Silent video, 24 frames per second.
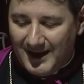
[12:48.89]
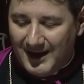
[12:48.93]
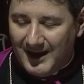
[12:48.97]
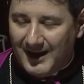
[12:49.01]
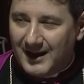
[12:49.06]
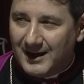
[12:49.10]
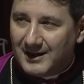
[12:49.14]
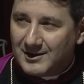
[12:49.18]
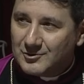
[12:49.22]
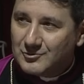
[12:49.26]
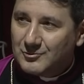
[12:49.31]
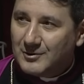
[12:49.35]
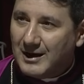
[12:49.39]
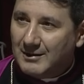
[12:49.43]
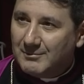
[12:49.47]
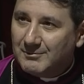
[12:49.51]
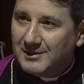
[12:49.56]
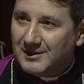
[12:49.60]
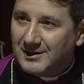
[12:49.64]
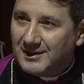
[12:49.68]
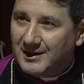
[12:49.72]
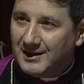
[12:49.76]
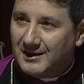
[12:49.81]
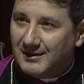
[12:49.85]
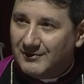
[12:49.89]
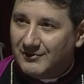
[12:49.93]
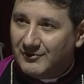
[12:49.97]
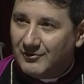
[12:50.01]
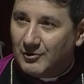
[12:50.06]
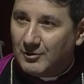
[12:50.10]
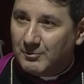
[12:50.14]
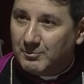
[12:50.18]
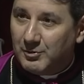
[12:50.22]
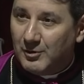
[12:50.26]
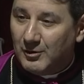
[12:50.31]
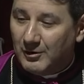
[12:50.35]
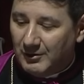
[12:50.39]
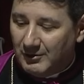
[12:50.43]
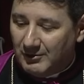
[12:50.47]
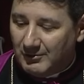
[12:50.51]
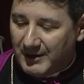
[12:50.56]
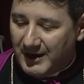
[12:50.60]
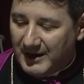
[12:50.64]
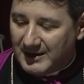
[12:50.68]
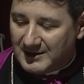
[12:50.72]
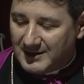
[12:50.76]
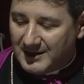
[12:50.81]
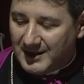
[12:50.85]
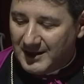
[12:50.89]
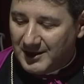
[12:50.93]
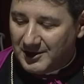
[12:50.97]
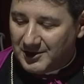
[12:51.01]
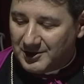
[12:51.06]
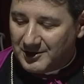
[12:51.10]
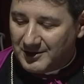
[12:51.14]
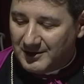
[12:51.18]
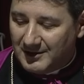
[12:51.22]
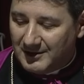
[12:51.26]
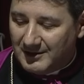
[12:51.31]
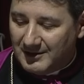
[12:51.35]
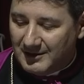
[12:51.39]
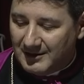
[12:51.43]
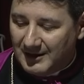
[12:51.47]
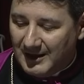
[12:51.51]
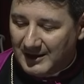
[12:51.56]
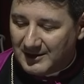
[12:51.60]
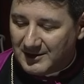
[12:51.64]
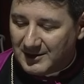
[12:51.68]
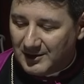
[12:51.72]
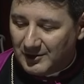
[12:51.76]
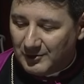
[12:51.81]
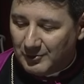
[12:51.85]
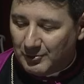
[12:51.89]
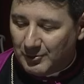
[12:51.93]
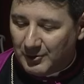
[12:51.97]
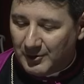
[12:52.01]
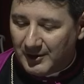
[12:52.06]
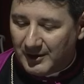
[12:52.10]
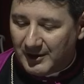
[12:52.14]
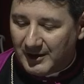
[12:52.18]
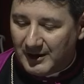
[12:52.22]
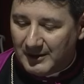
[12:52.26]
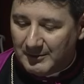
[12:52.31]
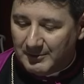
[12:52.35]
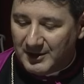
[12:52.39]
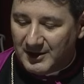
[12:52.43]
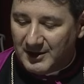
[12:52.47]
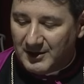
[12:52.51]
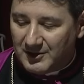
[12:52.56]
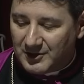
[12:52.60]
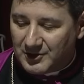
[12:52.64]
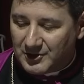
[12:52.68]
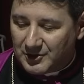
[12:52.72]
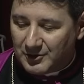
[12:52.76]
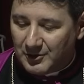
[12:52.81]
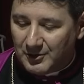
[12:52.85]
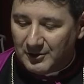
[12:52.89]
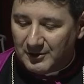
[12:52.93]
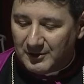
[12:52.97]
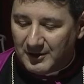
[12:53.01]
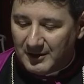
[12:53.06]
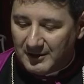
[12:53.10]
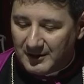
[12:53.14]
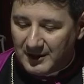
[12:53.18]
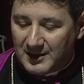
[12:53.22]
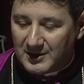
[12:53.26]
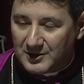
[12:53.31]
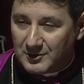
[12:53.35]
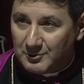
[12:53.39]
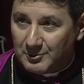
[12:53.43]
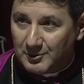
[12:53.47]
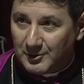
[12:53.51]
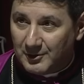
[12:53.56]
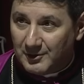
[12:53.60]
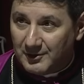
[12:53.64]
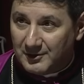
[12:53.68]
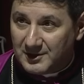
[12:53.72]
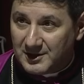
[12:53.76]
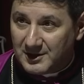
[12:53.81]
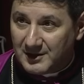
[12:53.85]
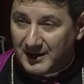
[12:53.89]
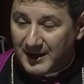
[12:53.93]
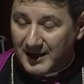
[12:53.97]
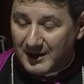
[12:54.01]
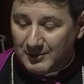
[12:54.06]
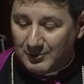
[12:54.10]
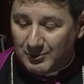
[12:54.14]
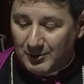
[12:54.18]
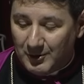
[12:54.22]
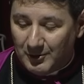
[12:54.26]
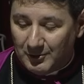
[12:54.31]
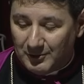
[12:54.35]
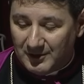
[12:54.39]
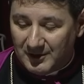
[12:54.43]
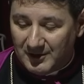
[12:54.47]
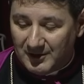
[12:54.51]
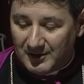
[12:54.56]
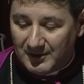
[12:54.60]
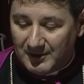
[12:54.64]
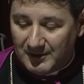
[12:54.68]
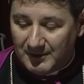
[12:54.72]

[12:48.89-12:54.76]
His remedy for polarization, as it were, can be discerned in these words, and I quote,